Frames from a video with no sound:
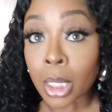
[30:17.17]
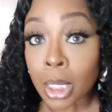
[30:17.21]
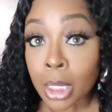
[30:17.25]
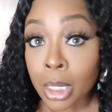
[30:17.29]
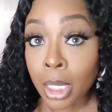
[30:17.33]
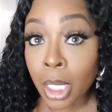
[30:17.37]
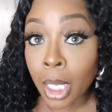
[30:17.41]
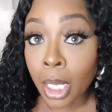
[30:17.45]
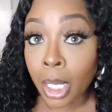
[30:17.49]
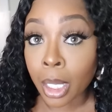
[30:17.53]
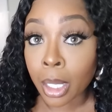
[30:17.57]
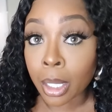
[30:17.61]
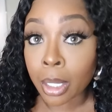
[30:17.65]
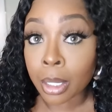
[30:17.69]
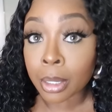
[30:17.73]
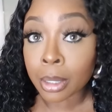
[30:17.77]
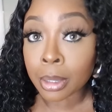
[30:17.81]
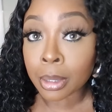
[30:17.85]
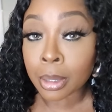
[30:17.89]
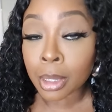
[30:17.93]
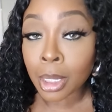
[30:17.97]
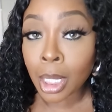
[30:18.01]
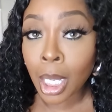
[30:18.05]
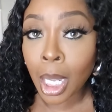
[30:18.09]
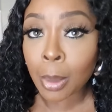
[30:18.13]
the town.
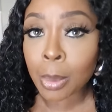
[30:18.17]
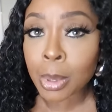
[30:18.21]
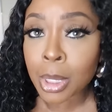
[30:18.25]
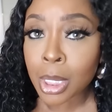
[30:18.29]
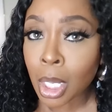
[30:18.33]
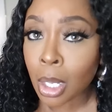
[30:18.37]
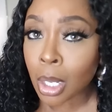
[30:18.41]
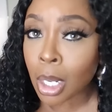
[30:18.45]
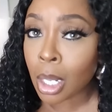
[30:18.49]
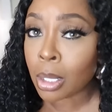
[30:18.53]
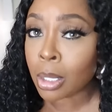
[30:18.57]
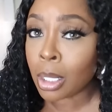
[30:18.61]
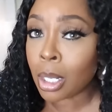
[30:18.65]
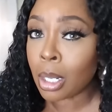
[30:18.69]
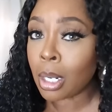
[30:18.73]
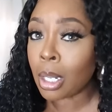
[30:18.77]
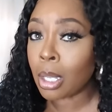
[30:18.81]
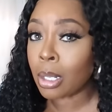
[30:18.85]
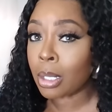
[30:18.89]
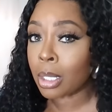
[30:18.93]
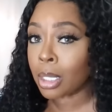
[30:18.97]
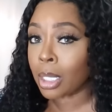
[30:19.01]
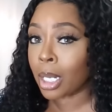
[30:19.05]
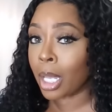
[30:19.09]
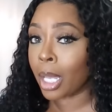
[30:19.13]
I'm solo
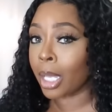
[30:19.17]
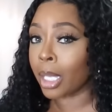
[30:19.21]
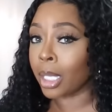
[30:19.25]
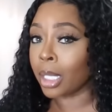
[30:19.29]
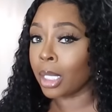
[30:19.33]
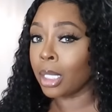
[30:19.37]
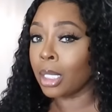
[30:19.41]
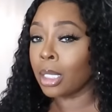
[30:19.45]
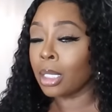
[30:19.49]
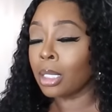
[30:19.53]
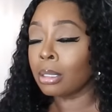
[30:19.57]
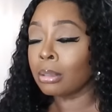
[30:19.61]
dolo tonight.